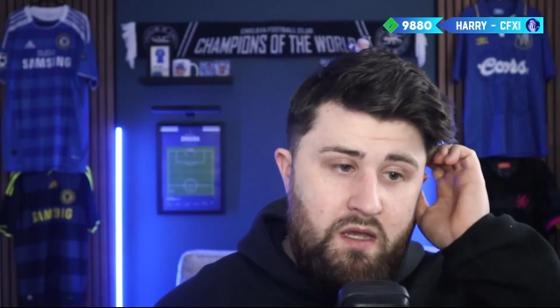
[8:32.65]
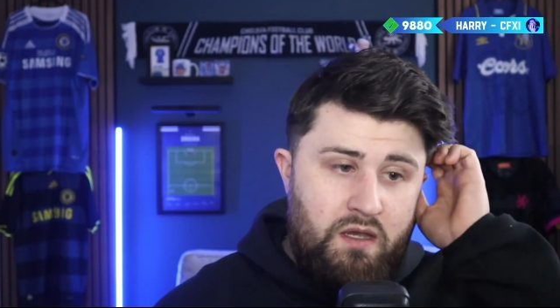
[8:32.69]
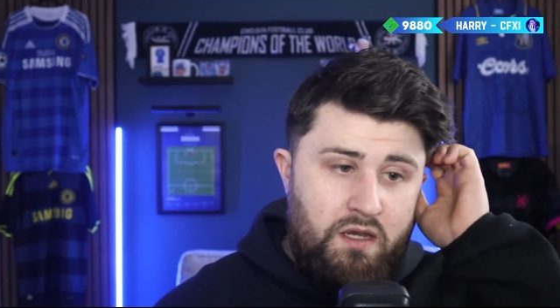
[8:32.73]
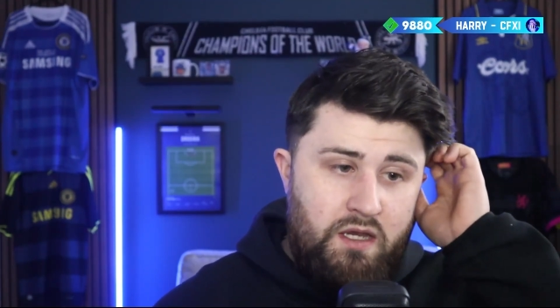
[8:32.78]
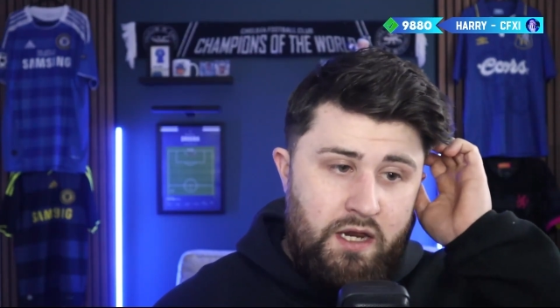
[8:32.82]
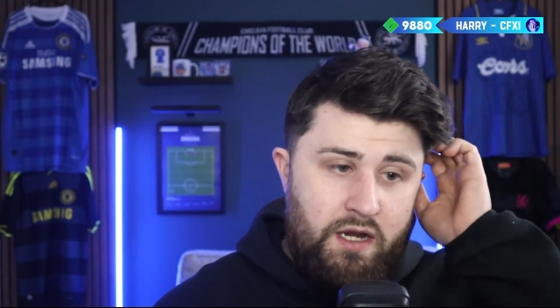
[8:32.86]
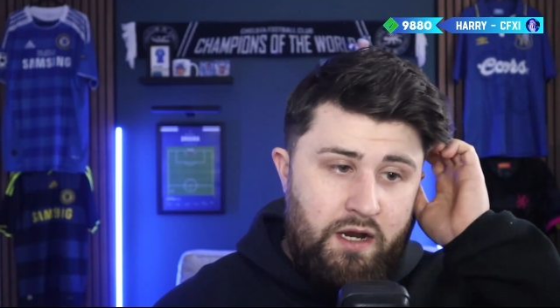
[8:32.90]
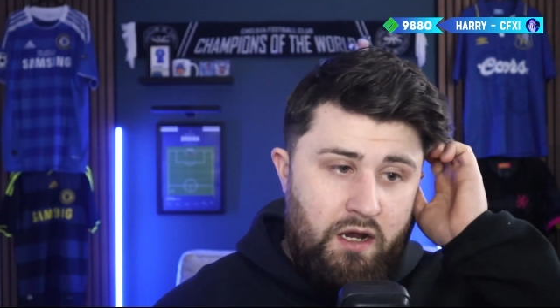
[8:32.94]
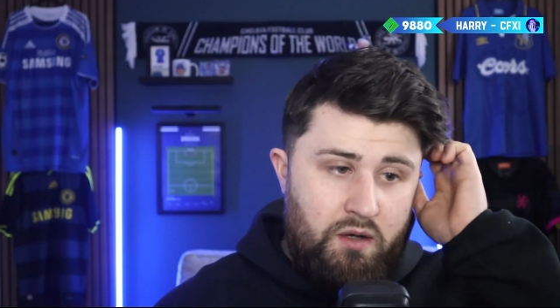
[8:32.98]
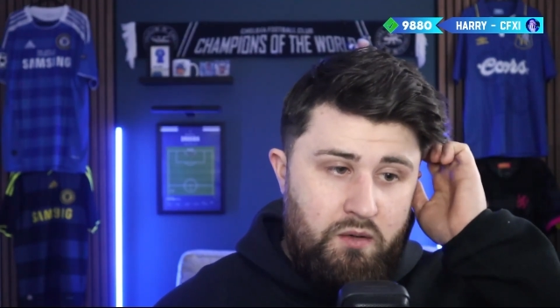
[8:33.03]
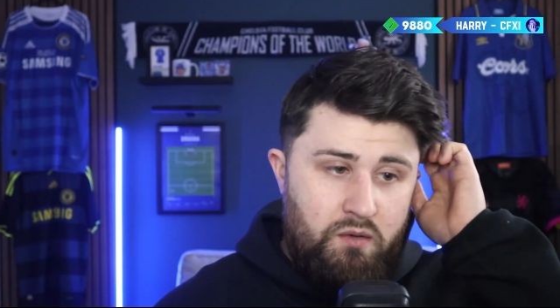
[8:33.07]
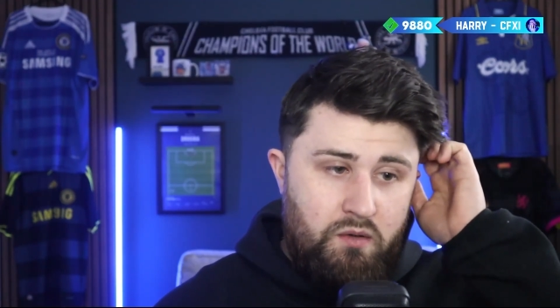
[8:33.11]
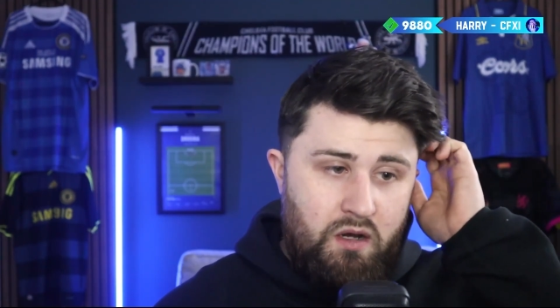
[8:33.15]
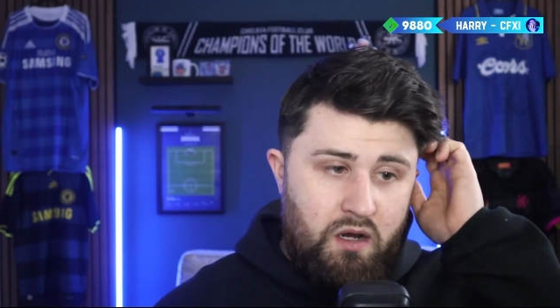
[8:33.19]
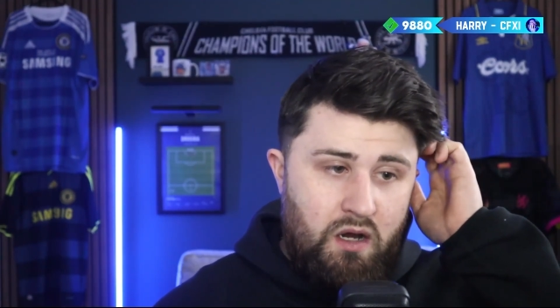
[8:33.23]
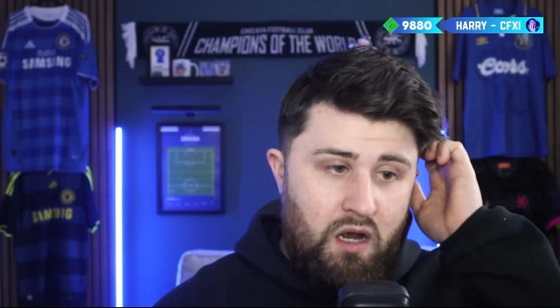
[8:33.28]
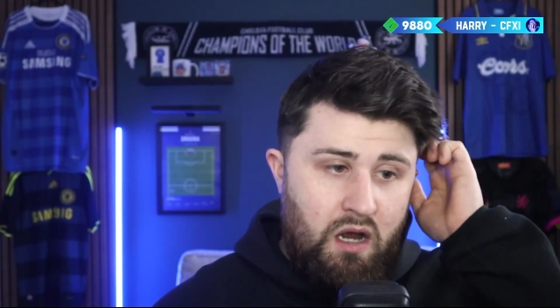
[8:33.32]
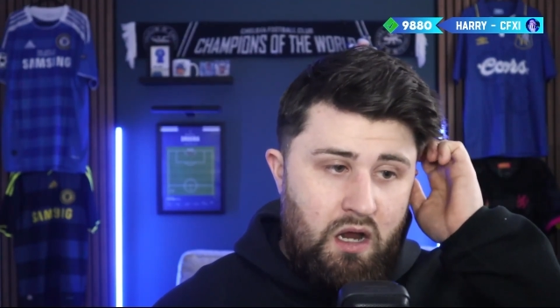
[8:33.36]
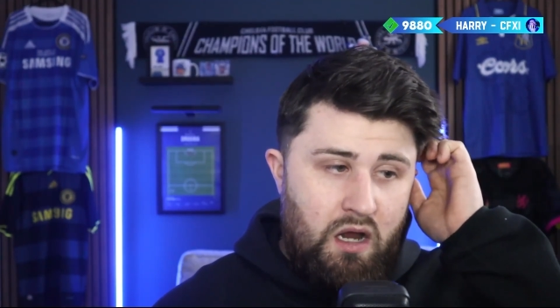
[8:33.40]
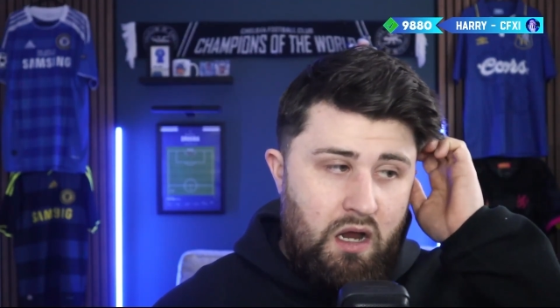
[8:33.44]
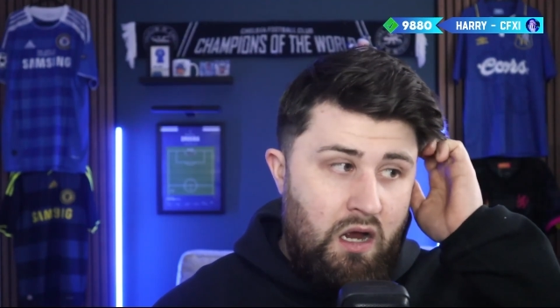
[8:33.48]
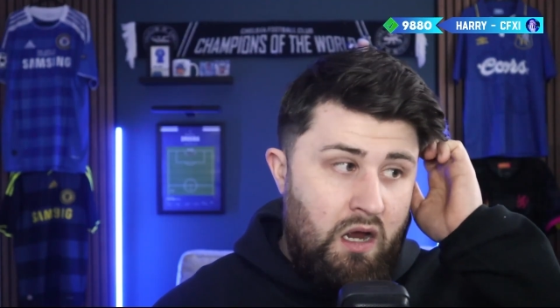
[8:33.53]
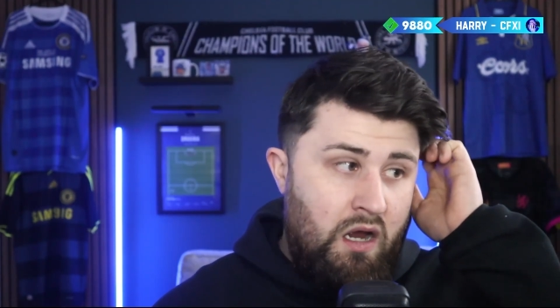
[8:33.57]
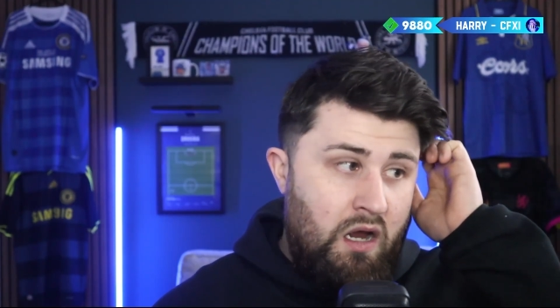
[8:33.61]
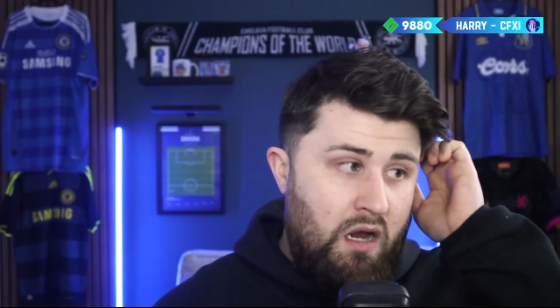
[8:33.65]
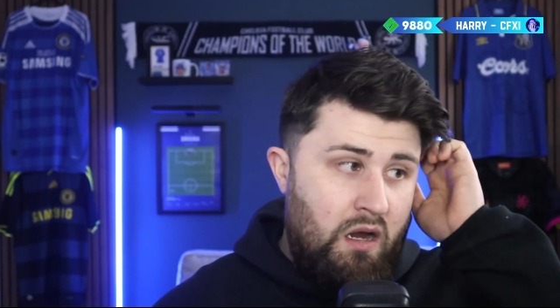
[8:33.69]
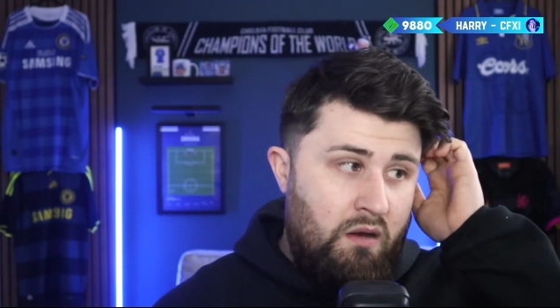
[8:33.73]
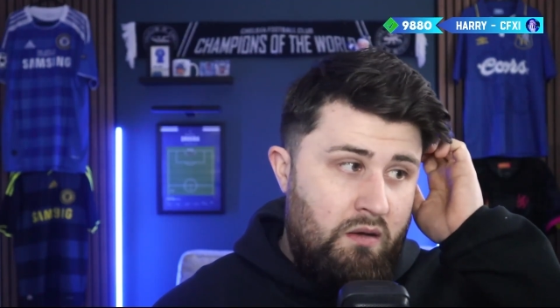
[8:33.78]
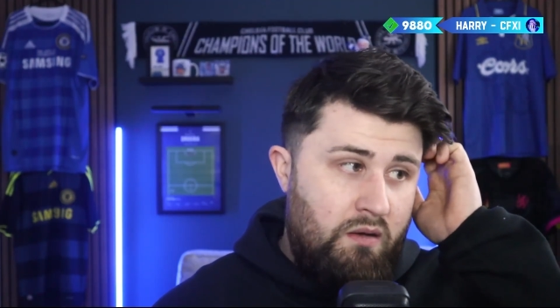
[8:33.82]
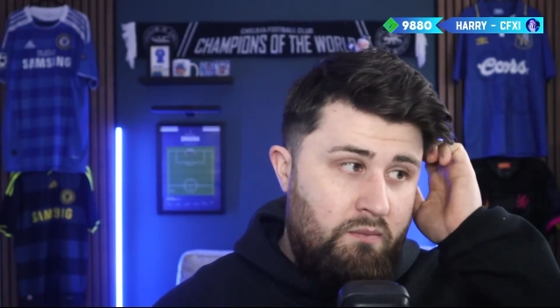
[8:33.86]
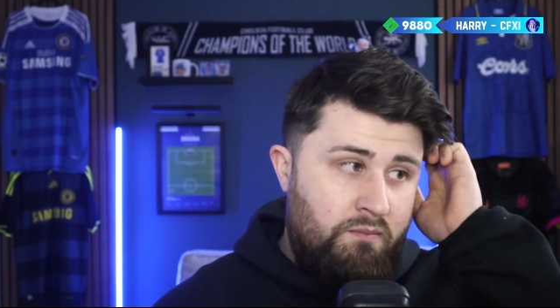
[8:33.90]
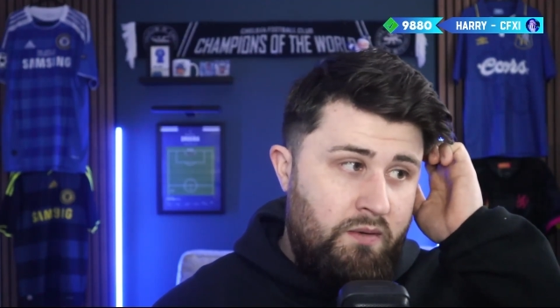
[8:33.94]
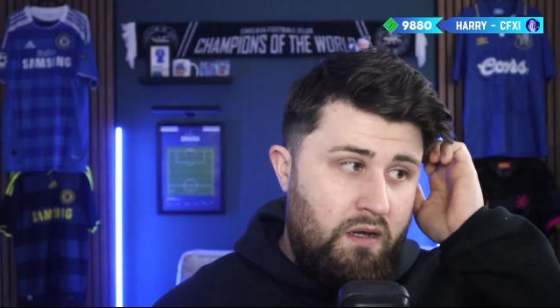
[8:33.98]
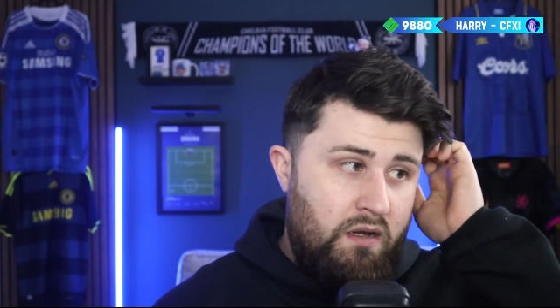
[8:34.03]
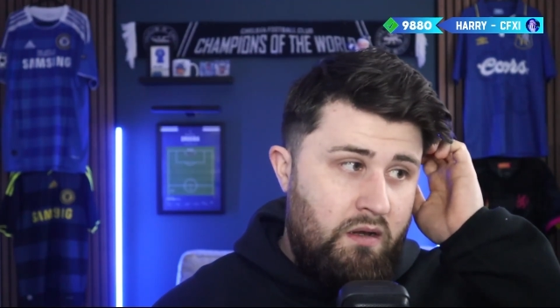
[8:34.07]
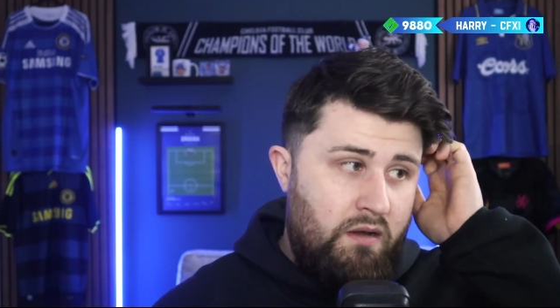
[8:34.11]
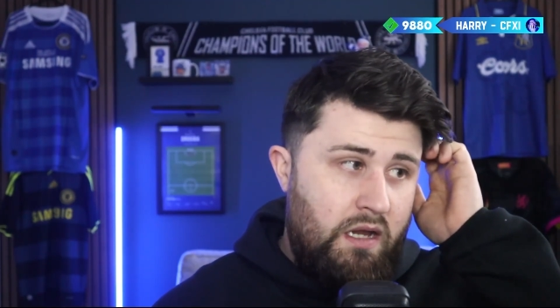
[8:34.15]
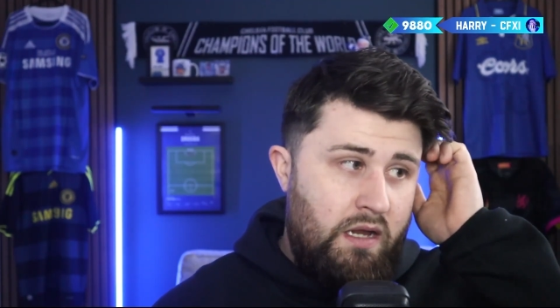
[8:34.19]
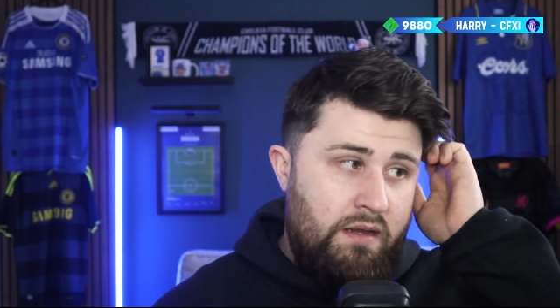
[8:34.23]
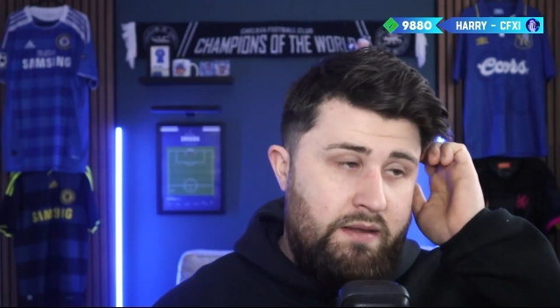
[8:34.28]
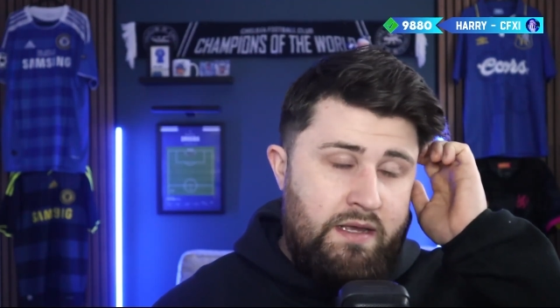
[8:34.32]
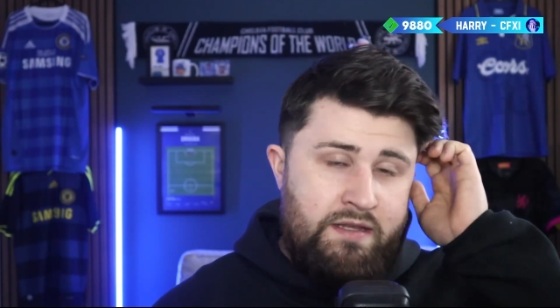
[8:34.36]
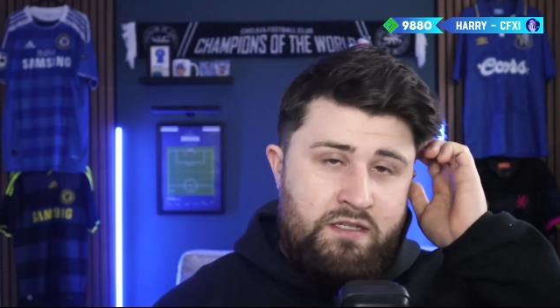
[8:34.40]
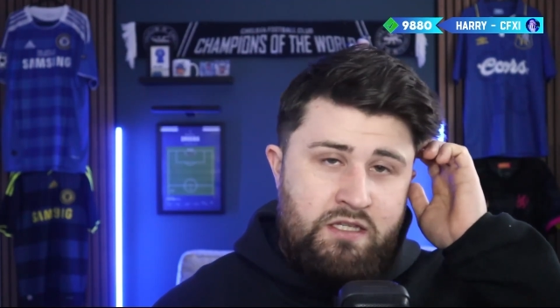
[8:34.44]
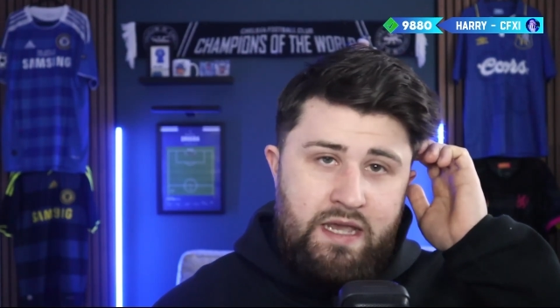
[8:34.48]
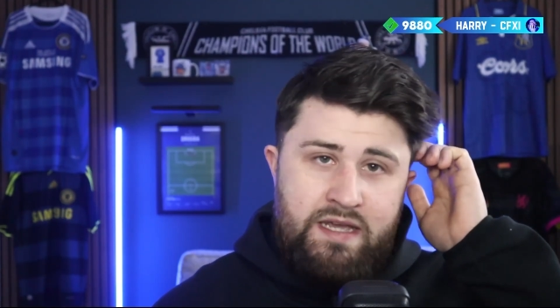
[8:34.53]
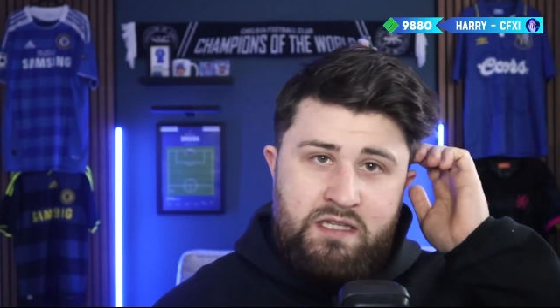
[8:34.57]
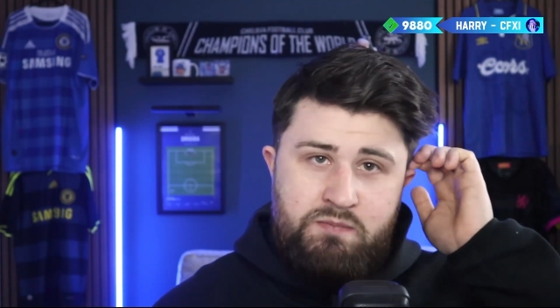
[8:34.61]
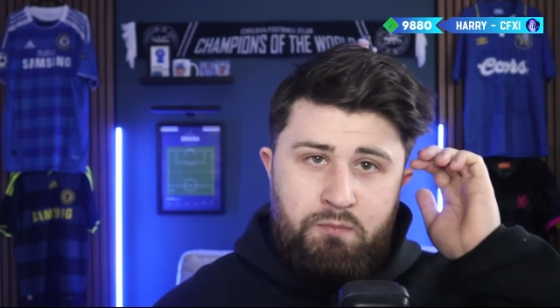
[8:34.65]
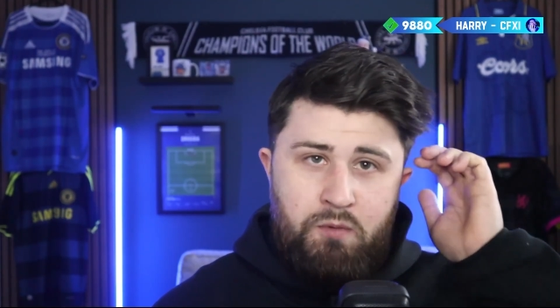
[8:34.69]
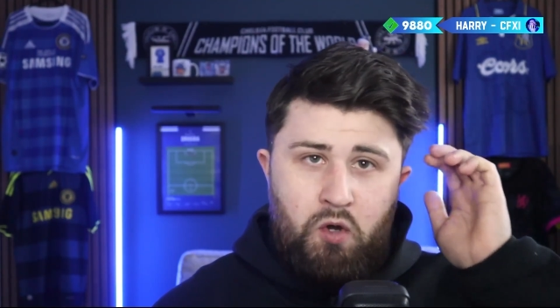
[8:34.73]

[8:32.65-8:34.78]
it's